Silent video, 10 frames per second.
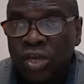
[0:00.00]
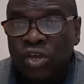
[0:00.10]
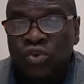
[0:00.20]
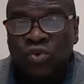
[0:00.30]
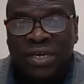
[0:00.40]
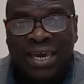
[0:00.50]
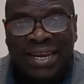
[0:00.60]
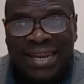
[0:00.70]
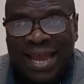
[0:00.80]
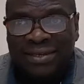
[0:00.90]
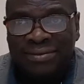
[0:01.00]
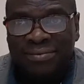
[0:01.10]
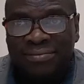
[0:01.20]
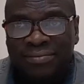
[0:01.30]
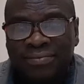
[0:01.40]
You cannot
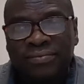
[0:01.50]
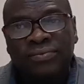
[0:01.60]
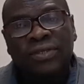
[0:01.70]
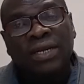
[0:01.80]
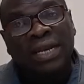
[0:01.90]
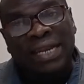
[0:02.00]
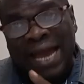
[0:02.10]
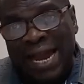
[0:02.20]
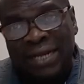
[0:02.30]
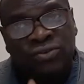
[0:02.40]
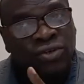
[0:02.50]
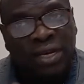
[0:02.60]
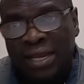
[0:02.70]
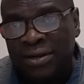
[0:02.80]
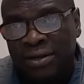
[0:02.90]
lie to your
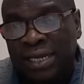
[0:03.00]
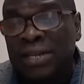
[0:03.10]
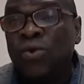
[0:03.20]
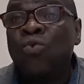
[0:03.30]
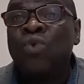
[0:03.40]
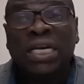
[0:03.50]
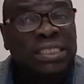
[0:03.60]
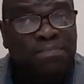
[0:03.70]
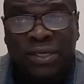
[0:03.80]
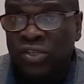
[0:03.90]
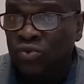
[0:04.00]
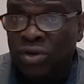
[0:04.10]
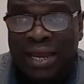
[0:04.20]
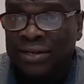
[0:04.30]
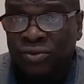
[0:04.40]
lender. That's the worst person you want
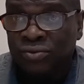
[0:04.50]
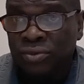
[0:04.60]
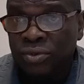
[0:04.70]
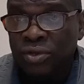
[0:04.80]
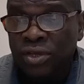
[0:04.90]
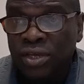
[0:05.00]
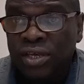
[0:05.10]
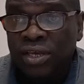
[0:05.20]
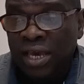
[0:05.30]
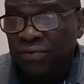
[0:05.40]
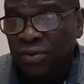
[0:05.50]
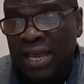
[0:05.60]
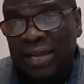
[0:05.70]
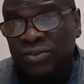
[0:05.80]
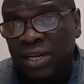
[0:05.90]
to lie to. If you
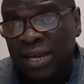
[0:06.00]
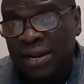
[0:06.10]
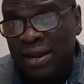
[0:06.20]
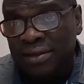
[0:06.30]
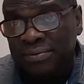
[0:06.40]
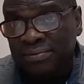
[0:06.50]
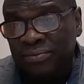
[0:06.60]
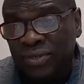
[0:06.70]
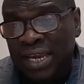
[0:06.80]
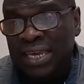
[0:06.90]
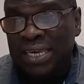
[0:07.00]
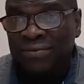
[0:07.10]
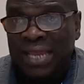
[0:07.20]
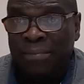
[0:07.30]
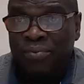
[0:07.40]
lie to your lender and he
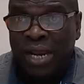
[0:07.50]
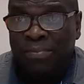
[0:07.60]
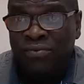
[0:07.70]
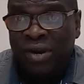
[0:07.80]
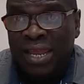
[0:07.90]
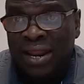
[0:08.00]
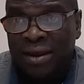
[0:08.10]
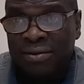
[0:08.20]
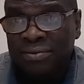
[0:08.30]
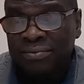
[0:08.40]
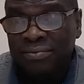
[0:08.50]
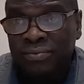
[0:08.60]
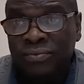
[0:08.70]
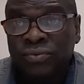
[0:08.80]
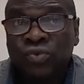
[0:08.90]
give you that pre-approval letter
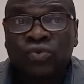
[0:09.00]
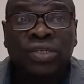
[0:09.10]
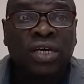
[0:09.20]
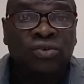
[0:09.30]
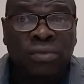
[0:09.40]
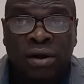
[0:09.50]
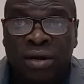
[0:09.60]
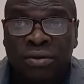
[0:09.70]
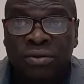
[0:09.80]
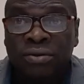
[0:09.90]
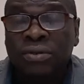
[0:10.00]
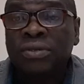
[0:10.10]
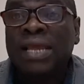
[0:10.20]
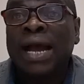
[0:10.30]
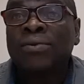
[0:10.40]
today or tomorrow,
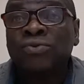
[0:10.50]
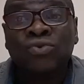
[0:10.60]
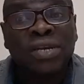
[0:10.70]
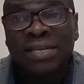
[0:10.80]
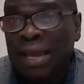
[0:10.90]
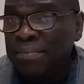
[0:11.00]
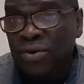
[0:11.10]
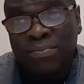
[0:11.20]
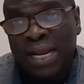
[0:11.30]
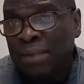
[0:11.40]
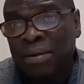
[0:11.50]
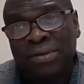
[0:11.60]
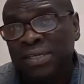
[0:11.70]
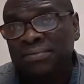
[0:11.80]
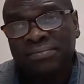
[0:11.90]
that you will not be able to buy that property.